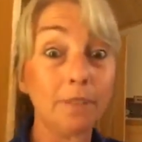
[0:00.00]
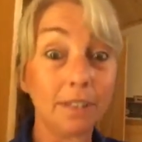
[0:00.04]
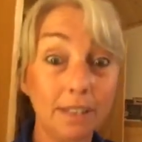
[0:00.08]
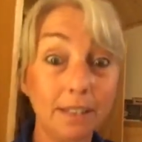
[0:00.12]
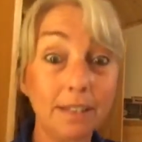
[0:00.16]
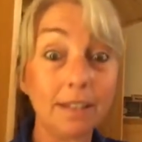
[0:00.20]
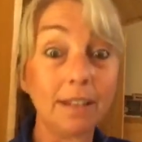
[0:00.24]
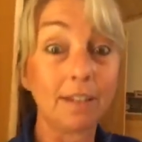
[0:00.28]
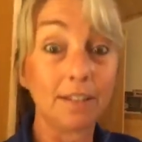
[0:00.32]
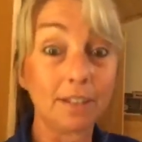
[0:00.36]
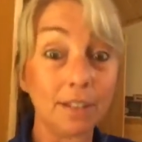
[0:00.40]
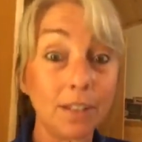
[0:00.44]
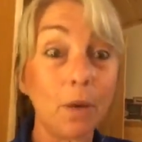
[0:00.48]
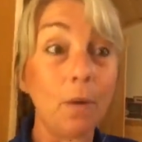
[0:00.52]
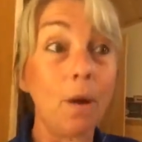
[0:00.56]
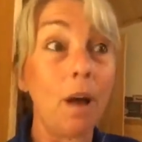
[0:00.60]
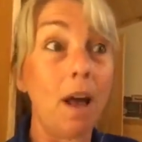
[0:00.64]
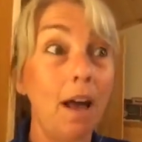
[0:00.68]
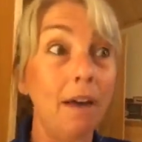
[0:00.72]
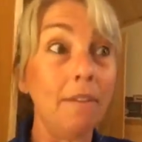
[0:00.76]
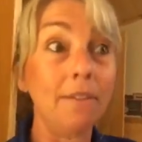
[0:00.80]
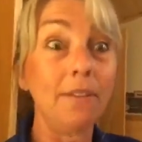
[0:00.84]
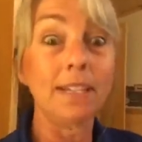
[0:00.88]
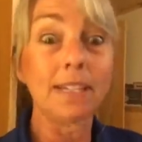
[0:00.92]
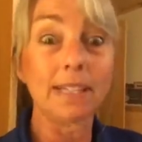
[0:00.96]
So
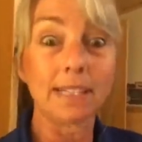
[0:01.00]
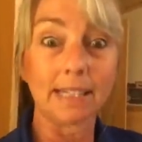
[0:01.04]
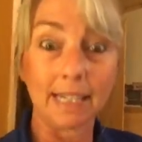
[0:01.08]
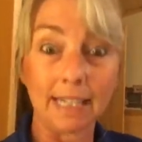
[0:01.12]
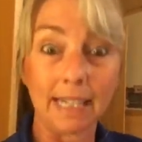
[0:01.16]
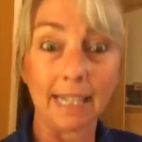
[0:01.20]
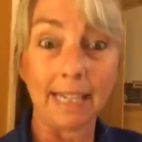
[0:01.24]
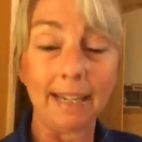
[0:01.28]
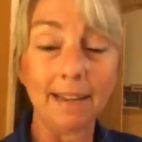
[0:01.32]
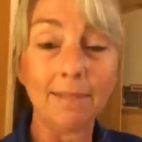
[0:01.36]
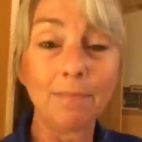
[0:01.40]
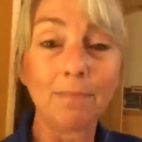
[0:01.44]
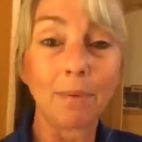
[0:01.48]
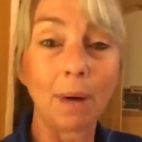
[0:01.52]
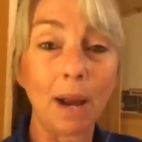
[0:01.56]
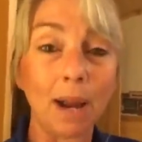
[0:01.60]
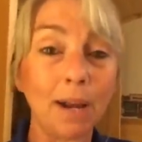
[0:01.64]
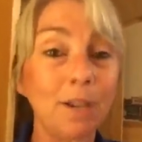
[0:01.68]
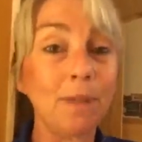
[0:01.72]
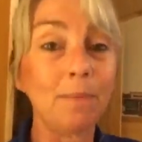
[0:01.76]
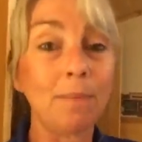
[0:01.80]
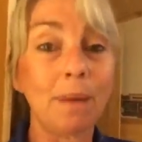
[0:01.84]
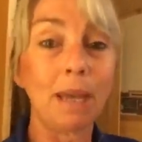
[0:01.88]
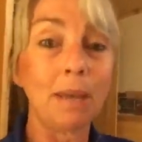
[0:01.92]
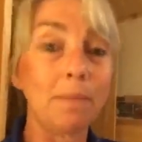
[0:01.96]
obviously, brand
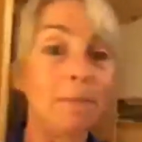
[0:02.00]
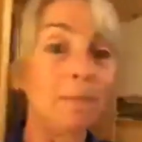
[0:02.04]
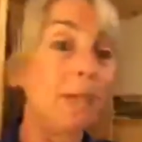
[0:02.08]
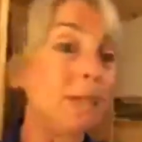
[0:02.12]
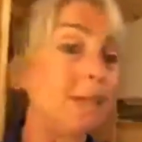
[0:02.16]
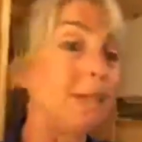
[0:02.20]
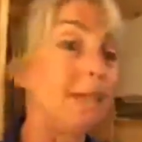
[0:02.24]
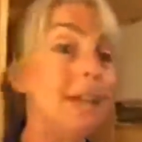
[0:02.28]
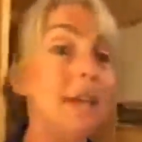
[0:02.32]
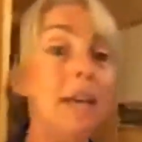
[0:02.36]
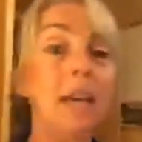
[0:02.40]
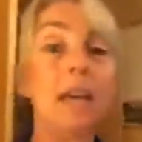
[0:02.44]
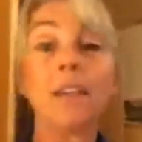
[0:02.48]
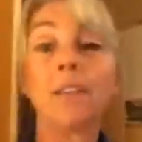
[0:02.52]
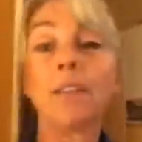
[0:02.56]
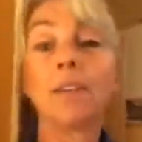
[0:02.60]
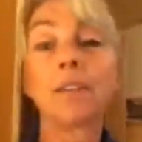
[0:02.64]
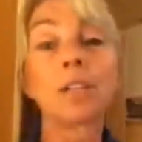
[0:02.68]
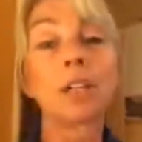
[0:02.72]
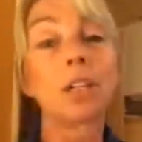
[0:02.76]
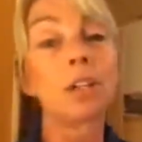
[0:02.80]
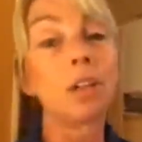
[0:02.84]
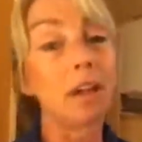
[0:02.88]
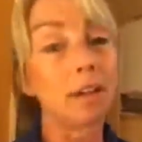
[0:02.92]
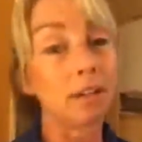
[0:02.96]
new baby,
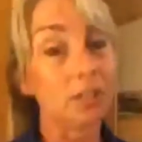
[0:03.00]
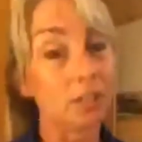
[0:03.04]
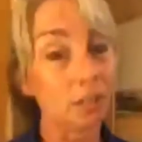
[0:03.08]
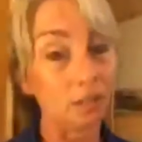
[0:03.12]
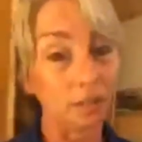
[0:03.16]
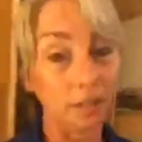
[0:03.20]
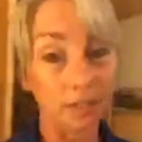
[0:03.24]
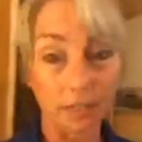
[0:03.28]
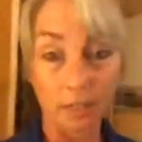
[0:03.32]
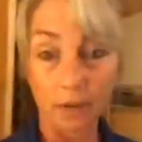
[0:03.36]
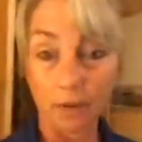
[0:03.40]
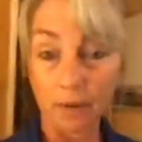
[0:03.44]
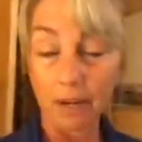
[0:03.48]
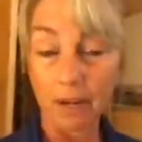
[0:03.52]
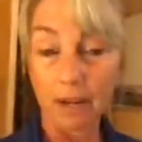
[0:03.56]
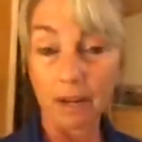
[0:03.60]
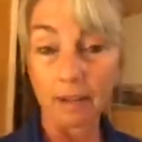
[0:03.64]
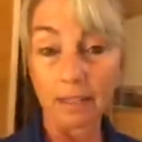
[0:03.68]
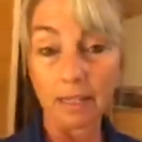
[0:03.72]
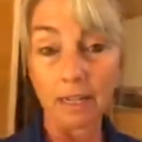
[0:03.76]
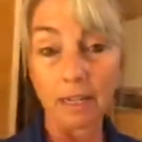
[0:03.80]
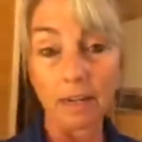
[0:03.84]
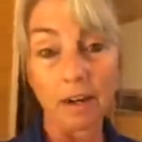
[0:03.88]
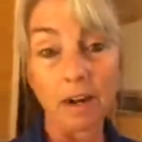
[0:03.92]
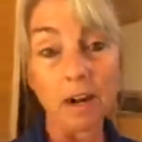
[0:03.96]
there's a lot of stress going on
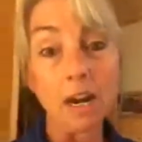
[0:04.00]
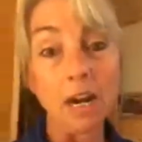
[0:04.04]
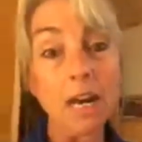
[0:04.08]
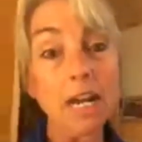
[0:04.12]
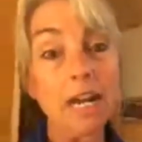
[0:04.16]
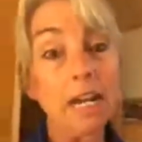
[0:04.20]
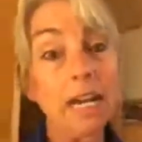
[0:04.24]
here.